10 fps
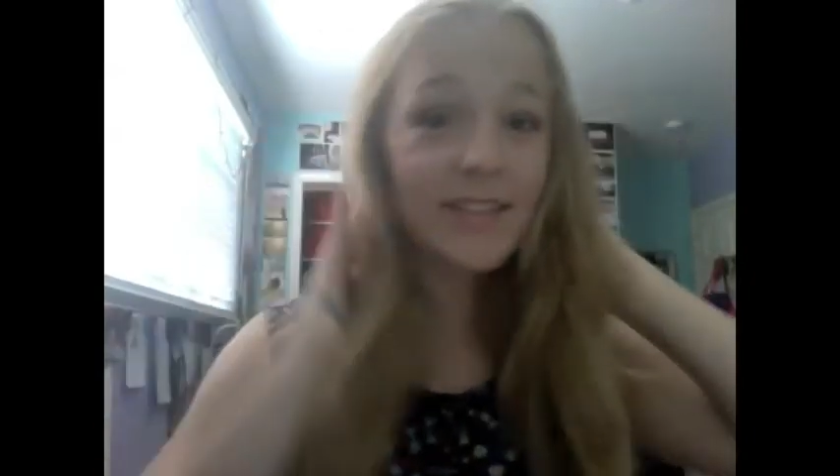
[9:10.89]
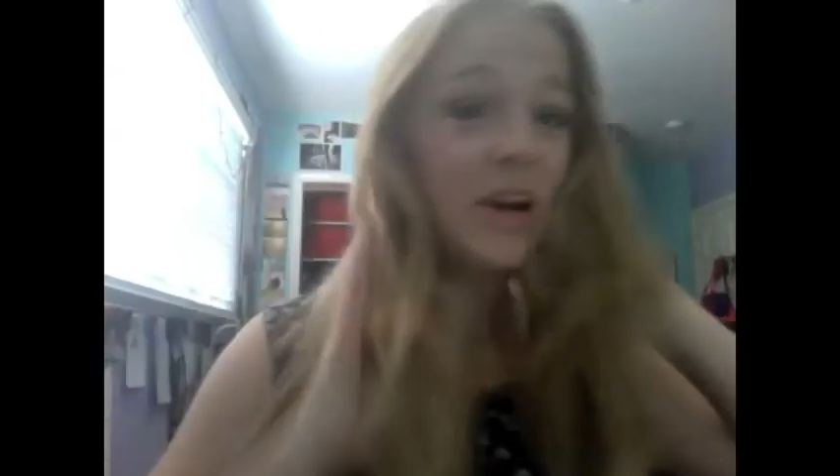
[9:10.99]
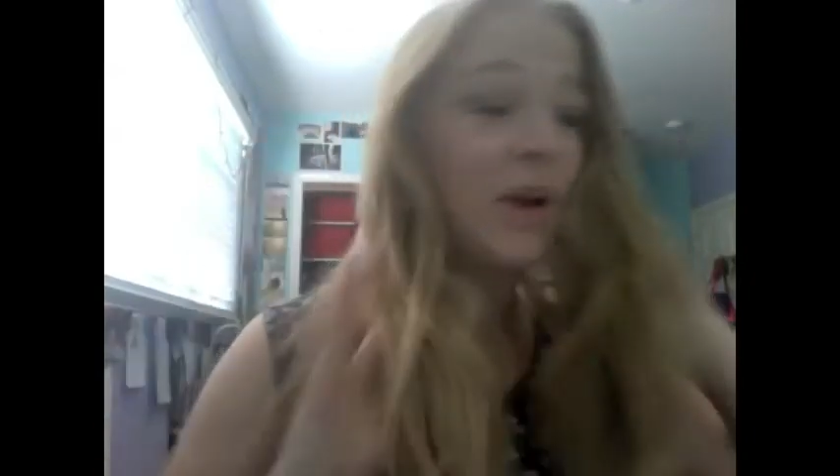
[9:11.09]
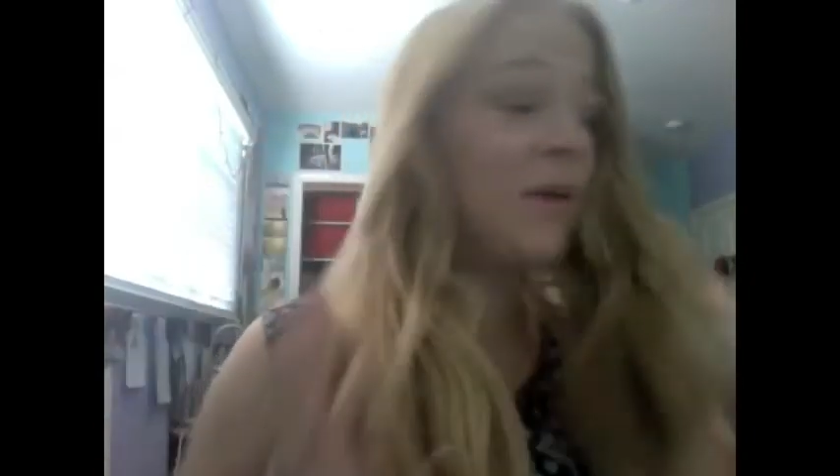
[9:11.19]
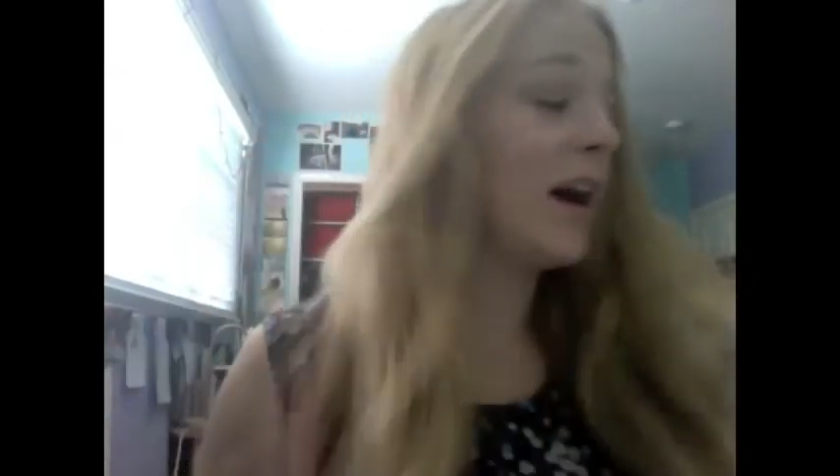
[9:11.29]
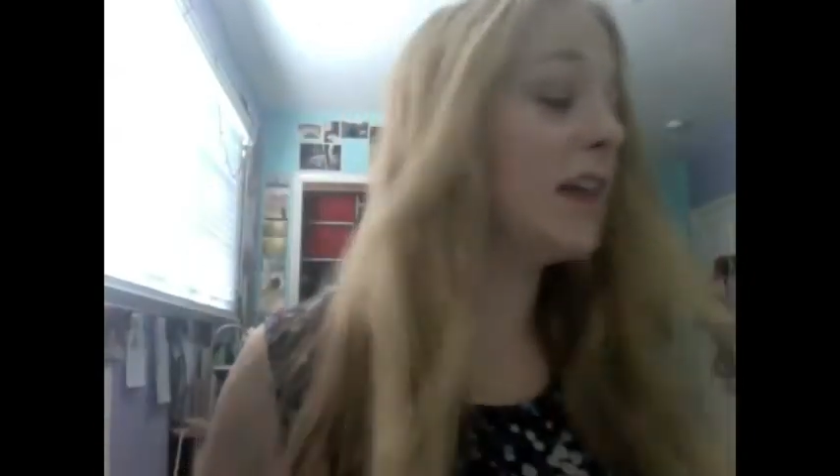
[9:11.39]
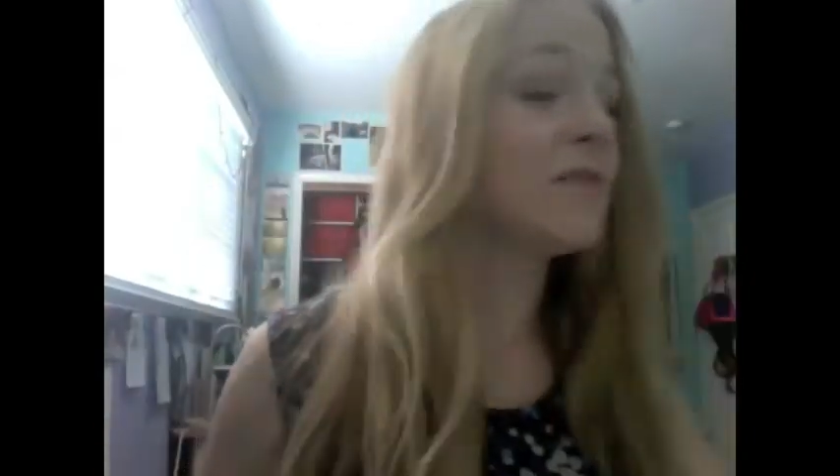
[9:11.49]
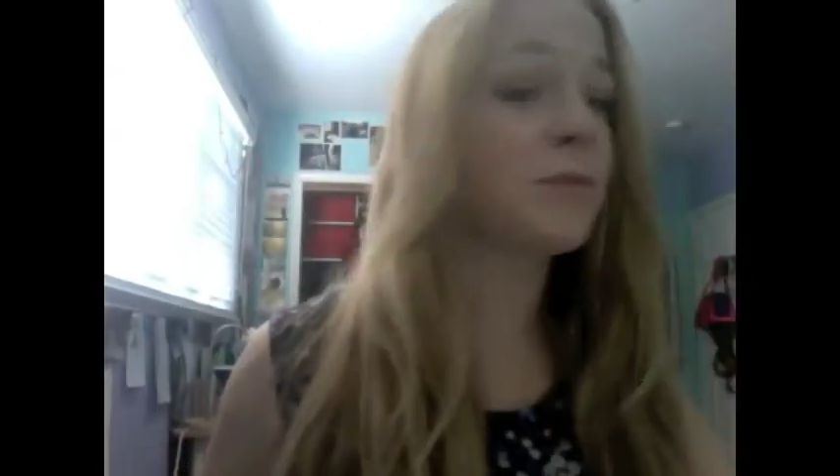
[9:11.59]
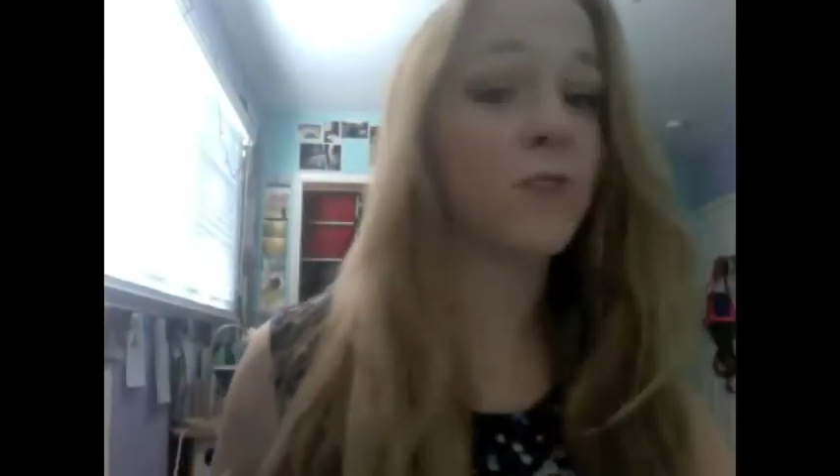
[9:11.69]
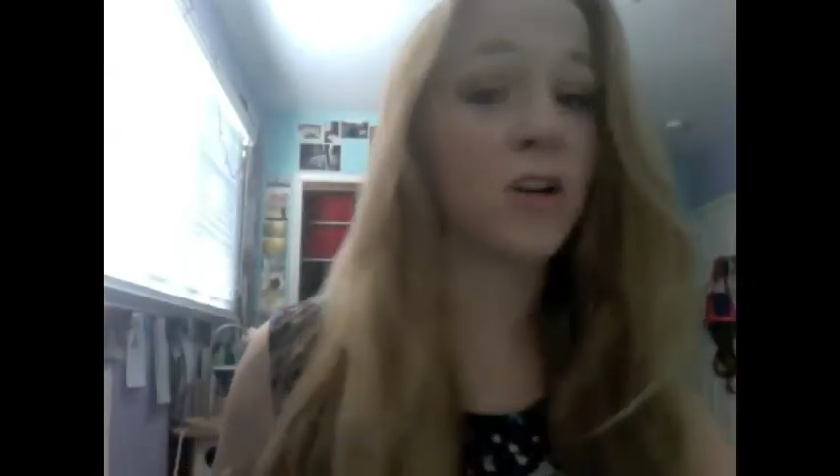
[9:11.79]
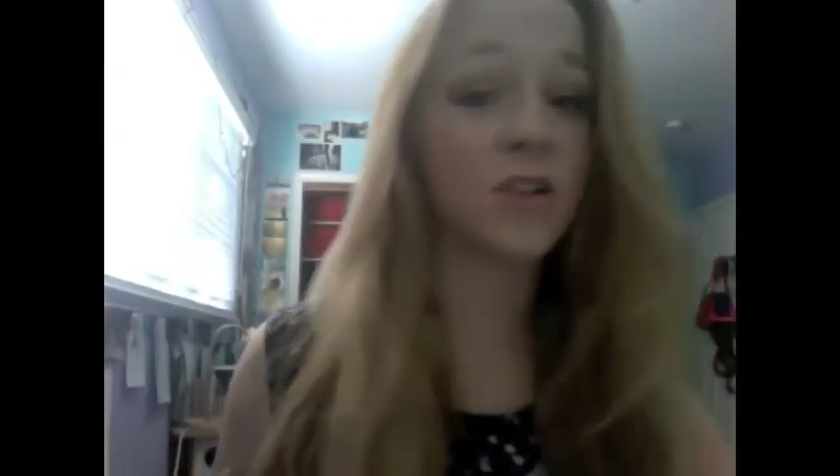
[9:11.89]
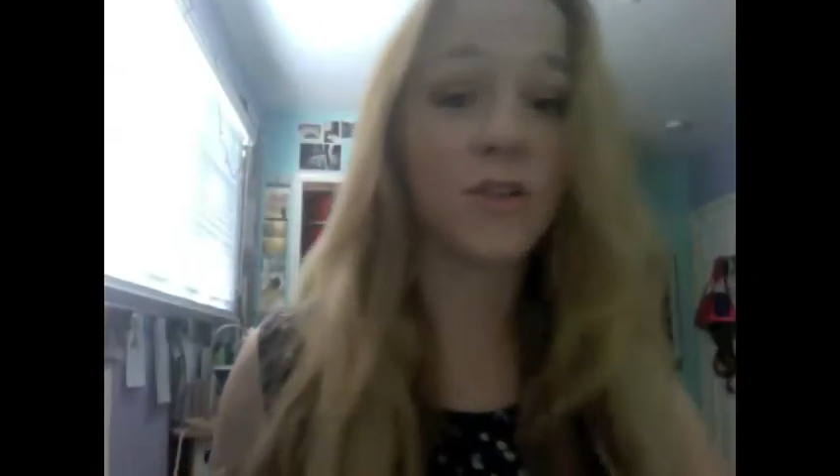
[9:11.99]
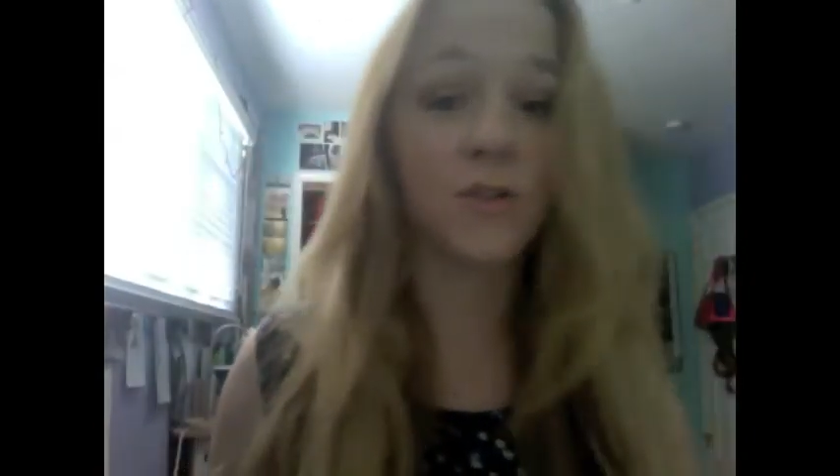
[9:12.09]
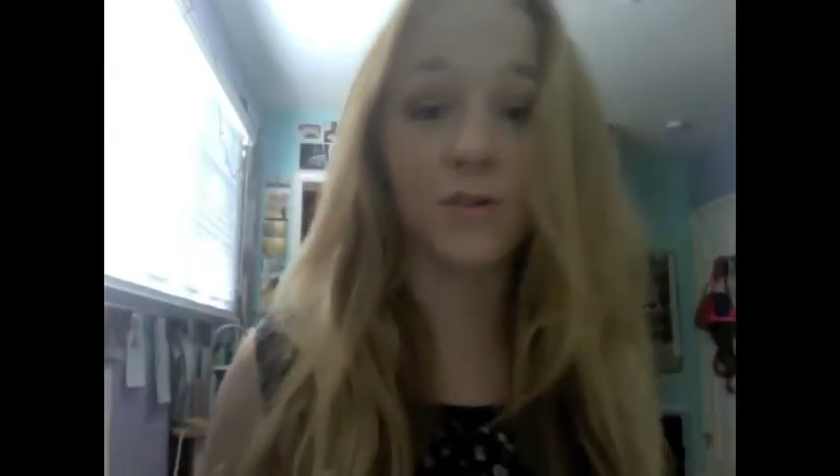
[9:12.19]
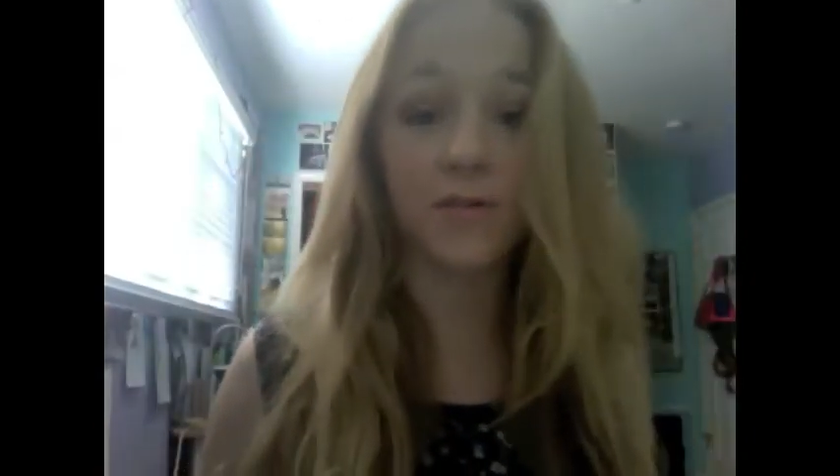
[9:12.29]
so I have to brush it
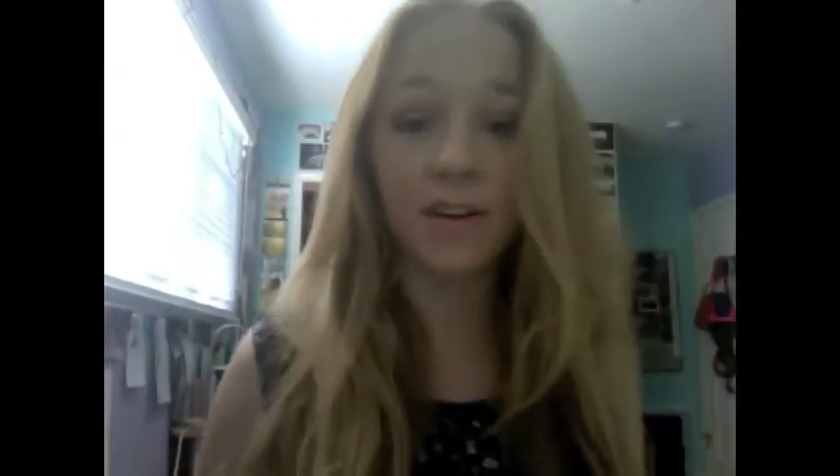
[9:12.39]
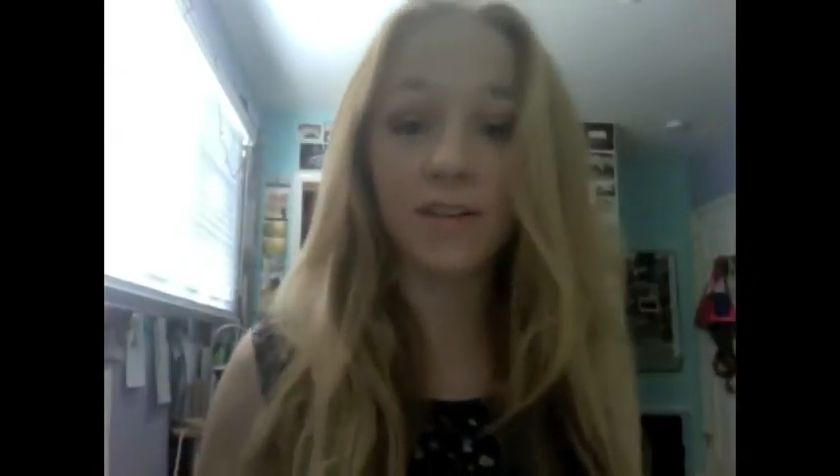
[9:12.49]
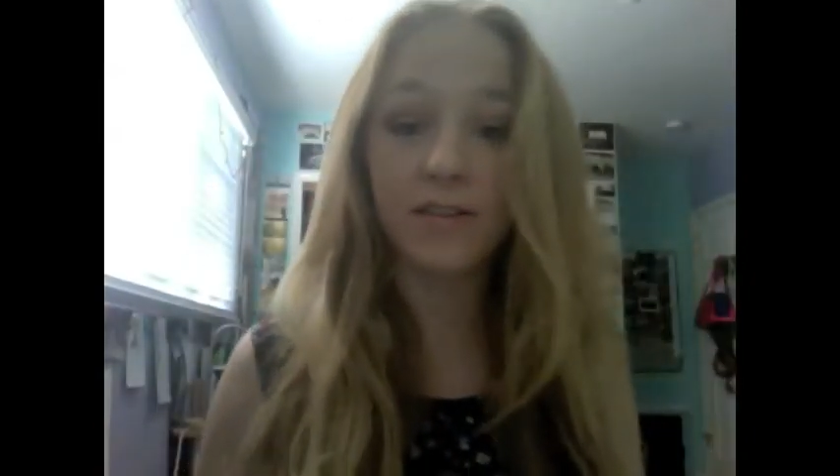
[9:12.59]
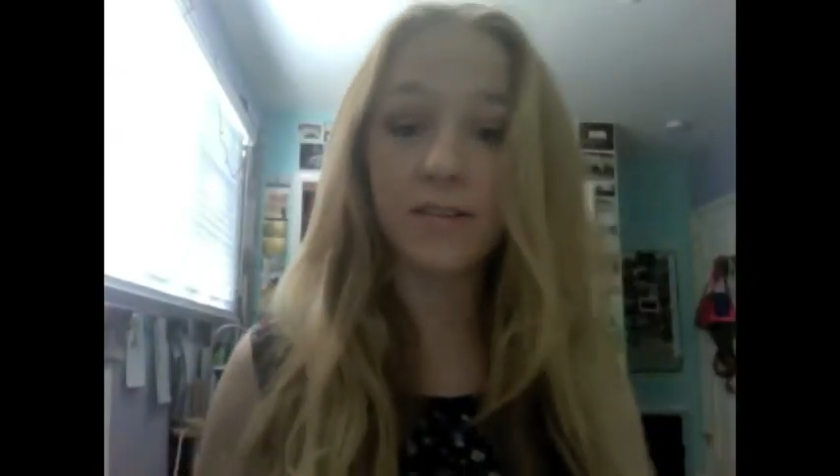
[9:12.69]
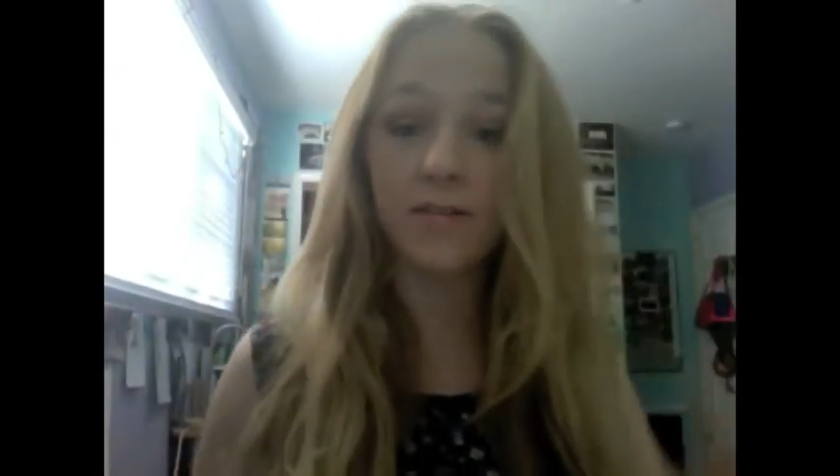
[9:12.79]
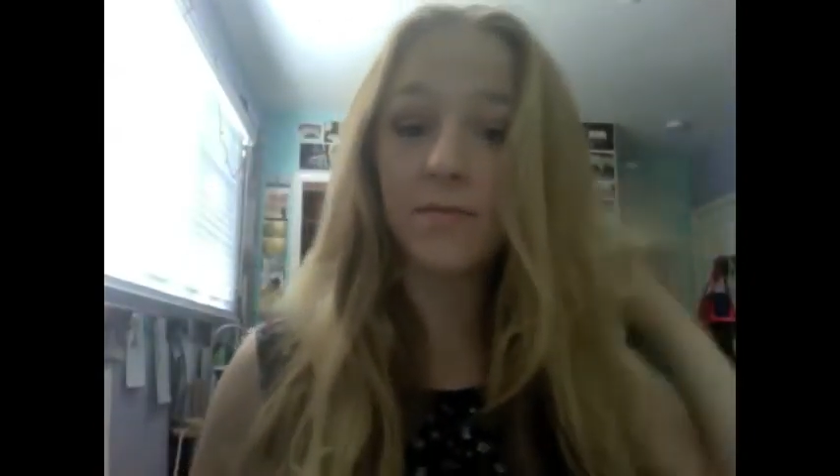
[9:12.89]
through first.